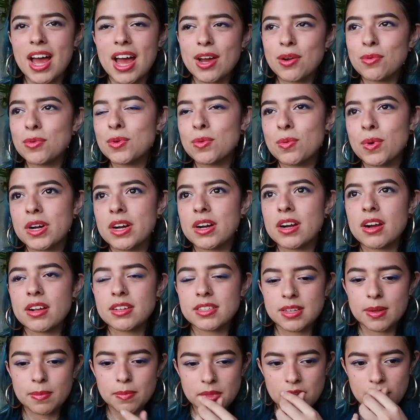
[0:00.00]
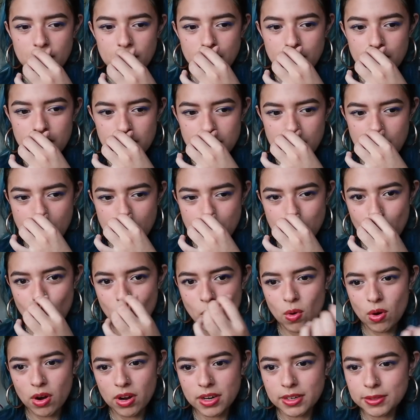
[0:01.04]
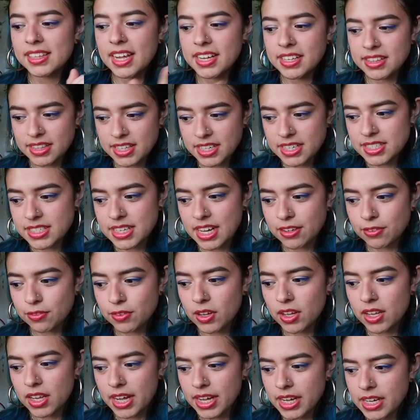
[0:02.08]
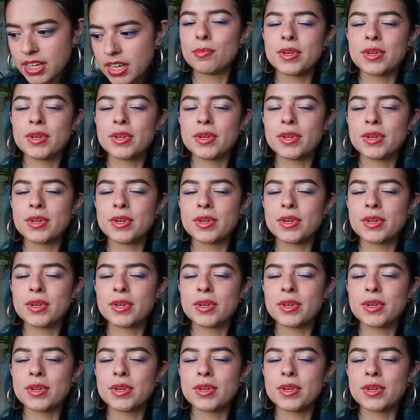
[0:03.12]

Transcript: I would wear something a lot more like this, I'd feel like.